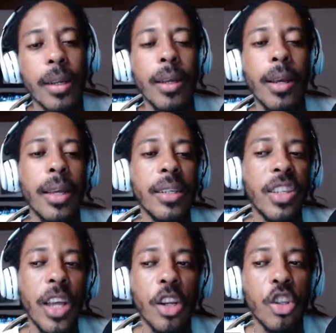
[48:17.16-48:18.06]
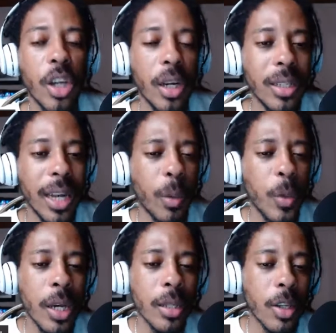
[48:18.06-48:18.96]
instead of judge. Like, we
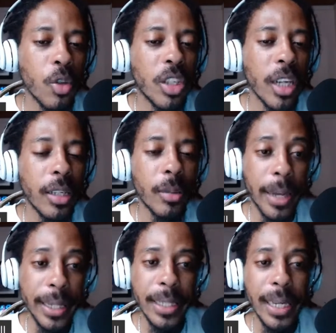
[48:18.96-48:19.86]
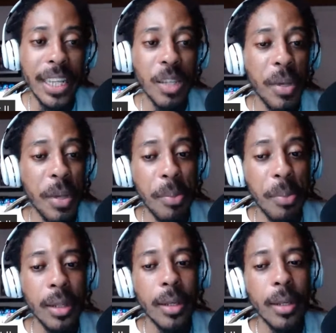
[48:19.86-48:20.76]
are so judgmental as people.
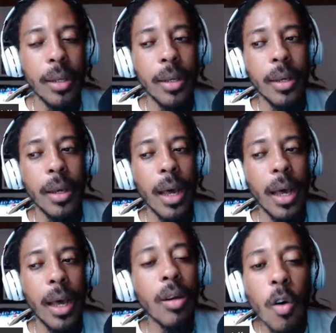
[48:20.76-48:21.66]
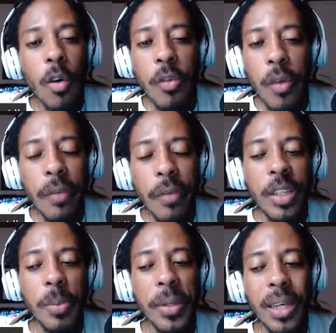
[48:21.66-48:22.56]
I don't know if it's
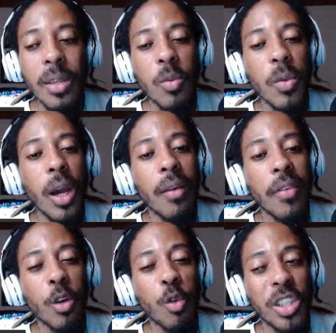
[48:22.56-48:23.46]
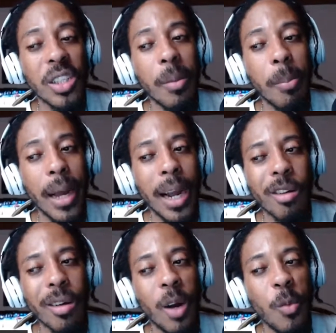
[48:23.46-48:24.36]
because we are of a Christian
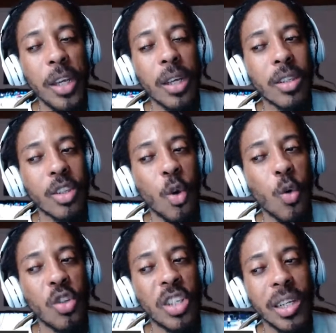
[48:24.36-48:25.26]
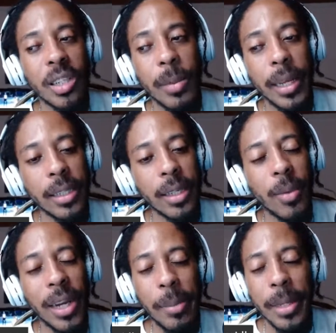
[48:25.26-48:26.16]
background. We are so judgmental. When
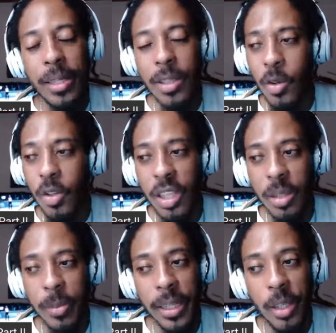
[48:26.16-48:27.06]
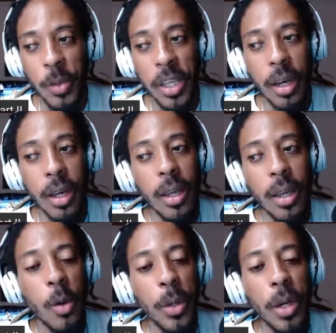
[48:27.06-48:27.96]
I mean so judgmental,
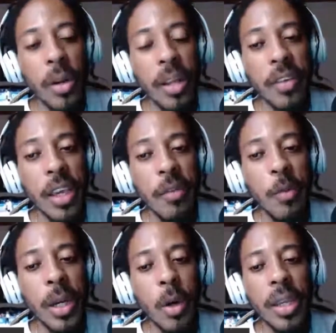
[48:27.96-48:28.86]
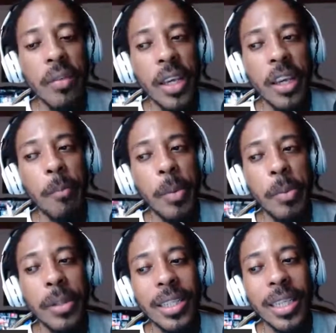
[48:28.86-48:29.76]
we don't even give
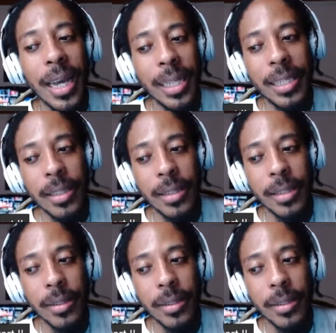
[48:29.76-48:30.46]
people chances.